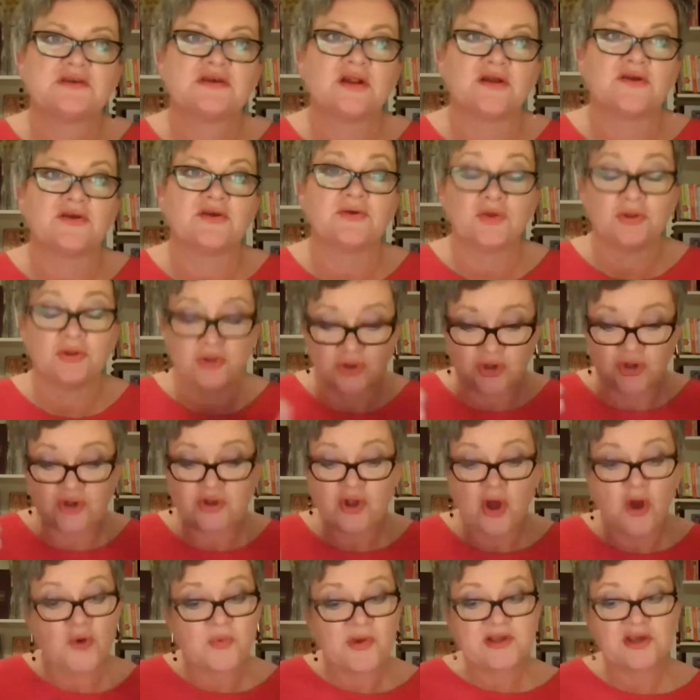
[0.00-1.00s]

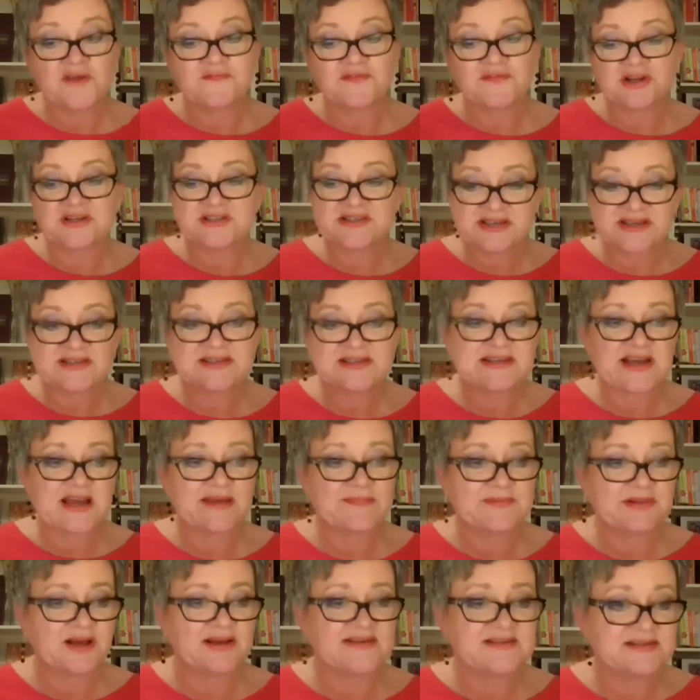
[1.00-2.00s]
When you've got a
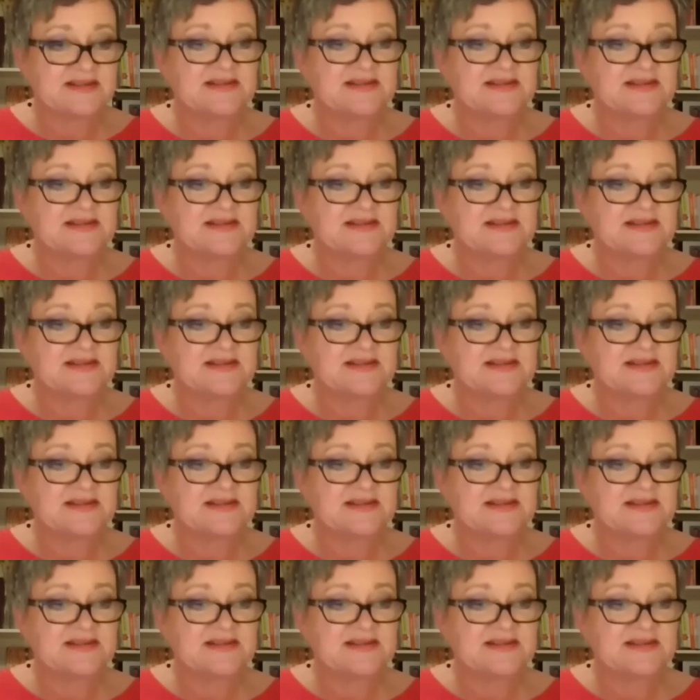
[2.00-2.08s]
destabilized